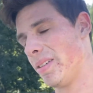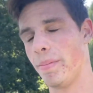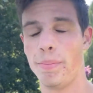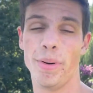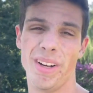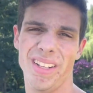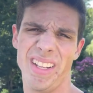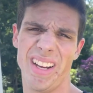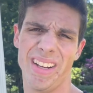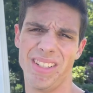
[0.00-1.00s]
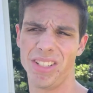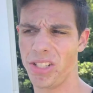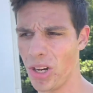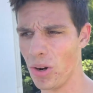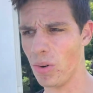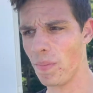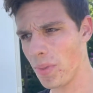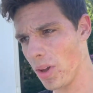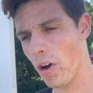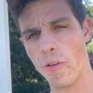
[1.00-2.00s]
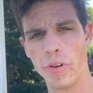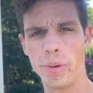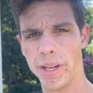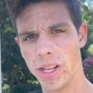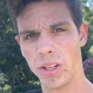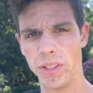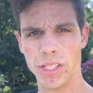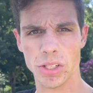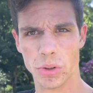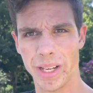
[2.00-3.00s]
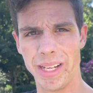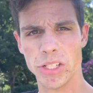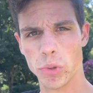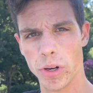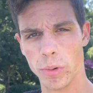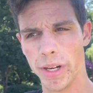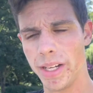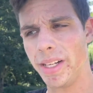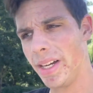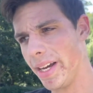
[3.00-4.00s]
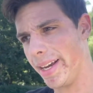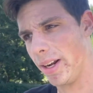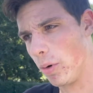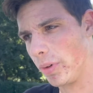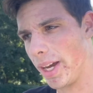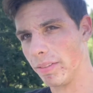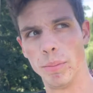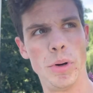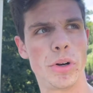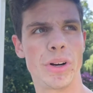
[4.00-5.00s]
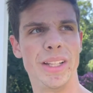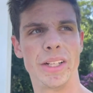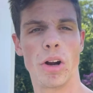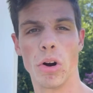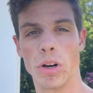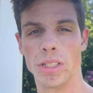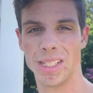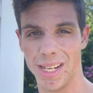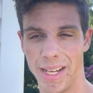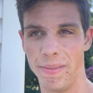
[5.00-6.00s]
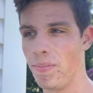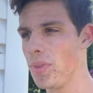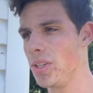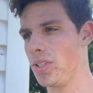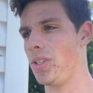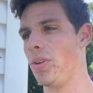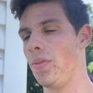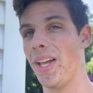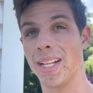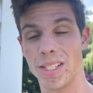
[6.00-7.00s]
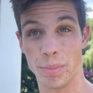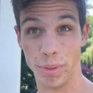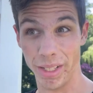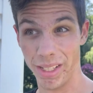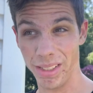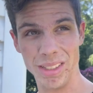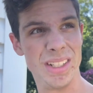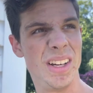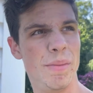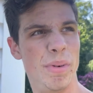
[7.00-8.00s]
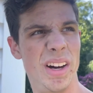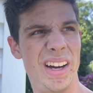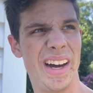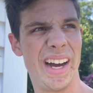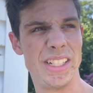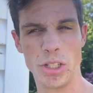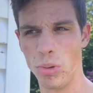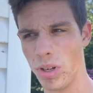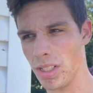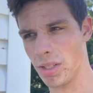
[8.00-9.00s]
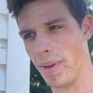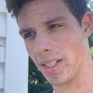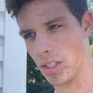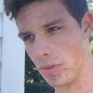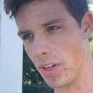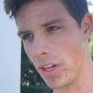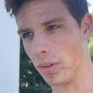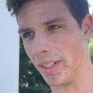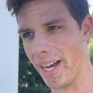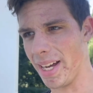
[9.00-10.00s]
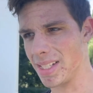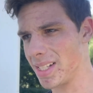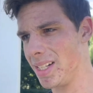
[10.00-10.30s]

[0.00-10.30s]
But yeah, so hopefully we can get all these little kinks squared away and hopefully have the motor in the car today. So that's the plan. But I do want to make this video last